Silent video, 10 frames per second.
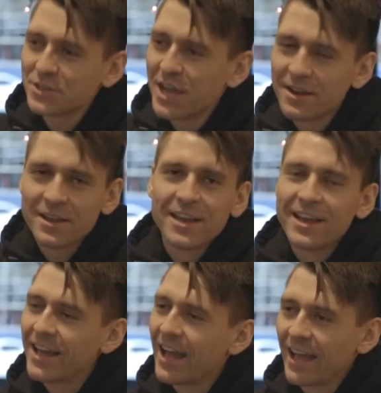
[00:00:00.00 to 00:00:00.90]
shot,
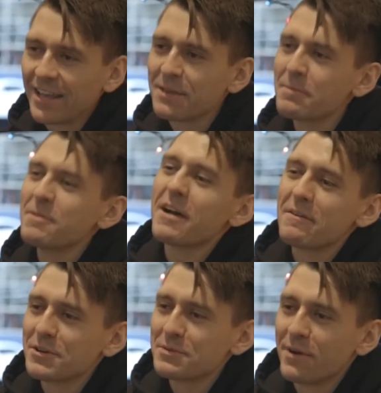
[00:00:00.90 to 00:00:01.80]
give me
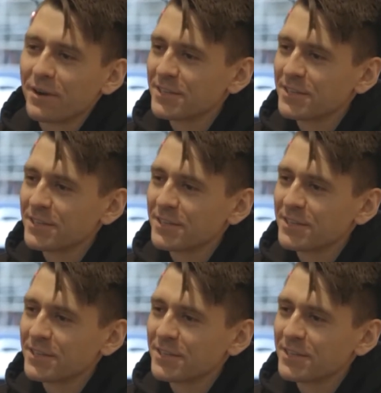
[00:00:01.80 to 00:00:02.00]
$500.